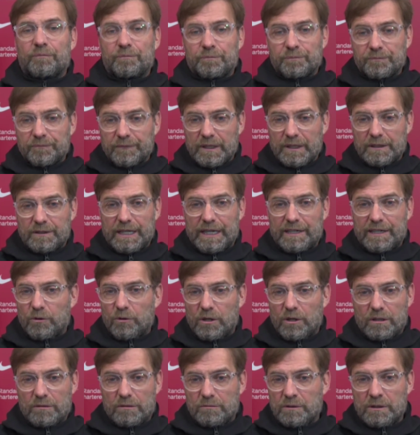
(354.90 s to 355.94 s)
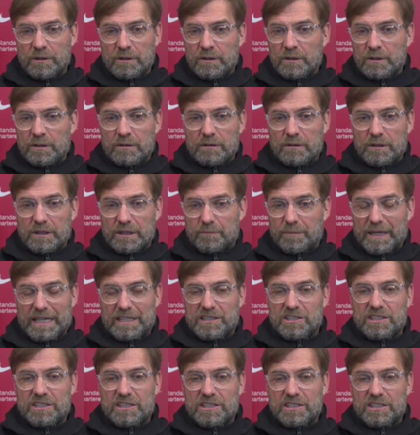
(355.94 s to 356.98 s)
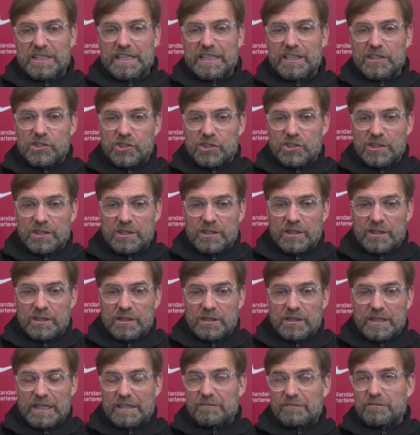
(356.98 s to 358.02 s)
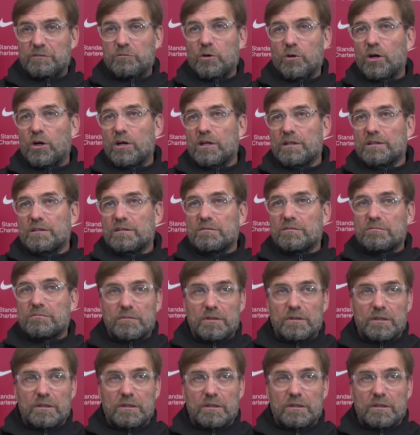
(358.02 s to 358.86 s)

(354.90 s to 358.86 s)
they were in the best age and we weren't.